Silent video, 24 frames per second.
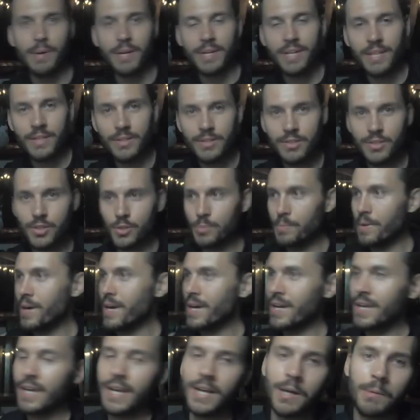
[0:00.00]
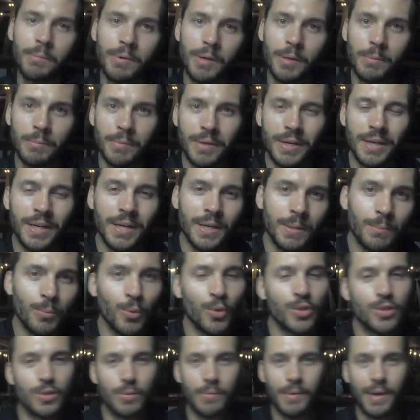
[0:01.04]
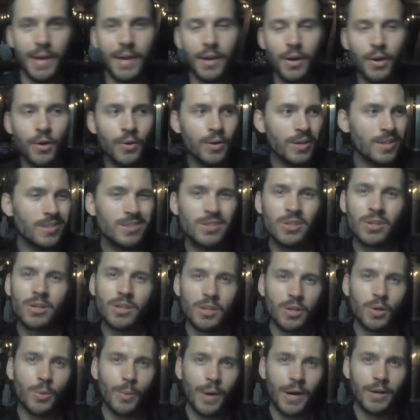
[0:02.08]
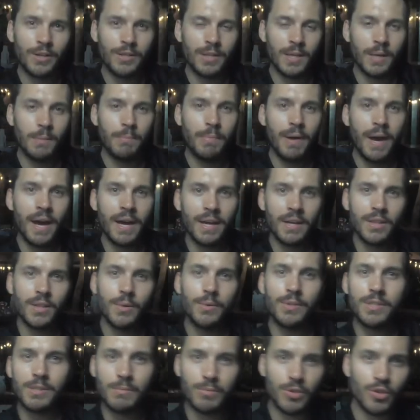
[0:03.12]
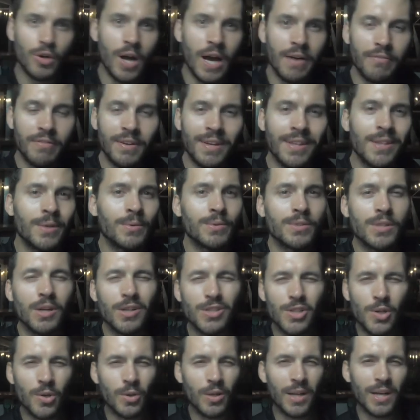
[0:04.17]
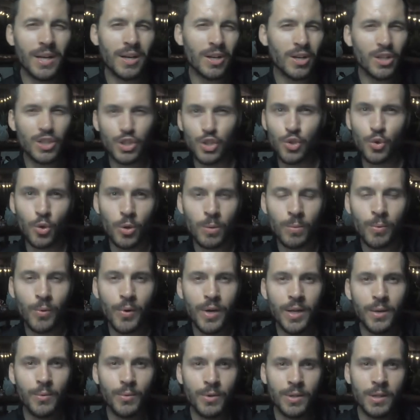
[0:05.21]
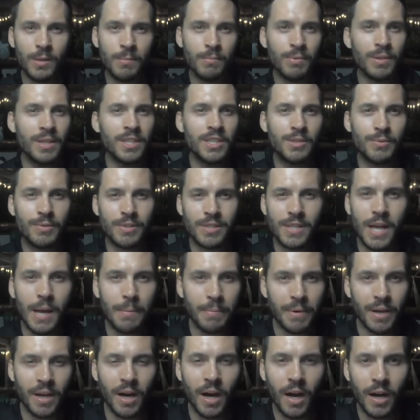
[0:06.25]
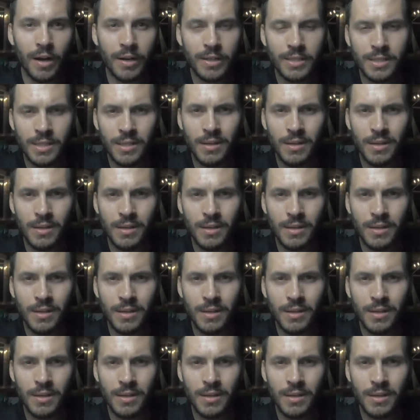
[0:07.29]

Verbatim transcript: Here to my Airbnb in Puerto Viejo. It took a little while to get back. There was some traffic. There was also like a control point where the police were stopping cars.